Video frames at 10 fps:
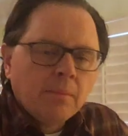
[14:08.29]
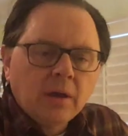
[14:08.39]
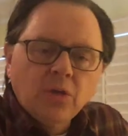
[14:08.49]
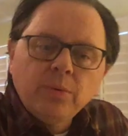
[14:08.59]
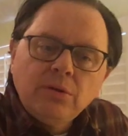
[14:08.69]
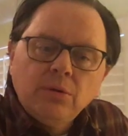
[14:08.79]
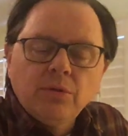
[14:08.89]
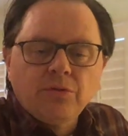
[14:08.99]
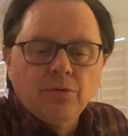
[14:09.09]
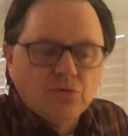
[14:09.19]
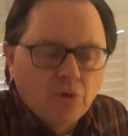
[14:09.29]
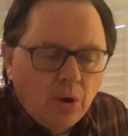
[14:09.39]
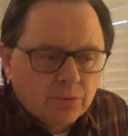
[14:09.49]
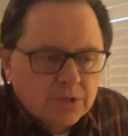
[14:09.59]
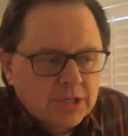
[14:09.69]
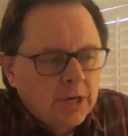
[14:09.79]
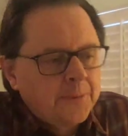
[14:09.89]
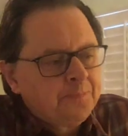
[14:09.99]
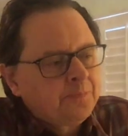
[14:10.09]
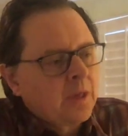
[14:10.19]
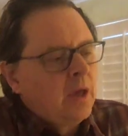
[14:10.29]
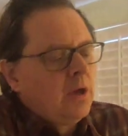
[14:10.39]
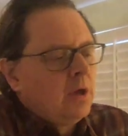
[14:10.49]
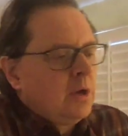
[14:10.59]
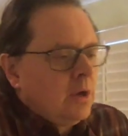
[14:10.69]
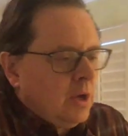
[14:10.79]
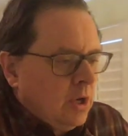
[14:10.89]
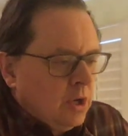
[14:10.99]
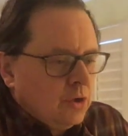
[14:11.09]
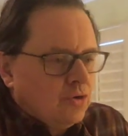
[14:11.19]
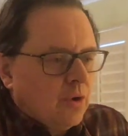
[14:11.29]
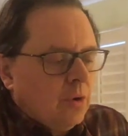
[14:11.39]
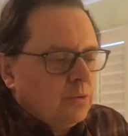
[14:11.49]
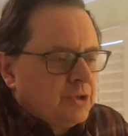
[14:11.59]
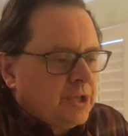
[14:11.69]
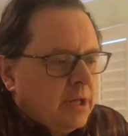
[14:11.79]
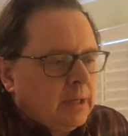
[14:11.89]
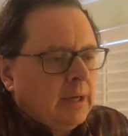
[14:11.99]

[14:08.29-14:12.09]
because we do it through drones. Drones,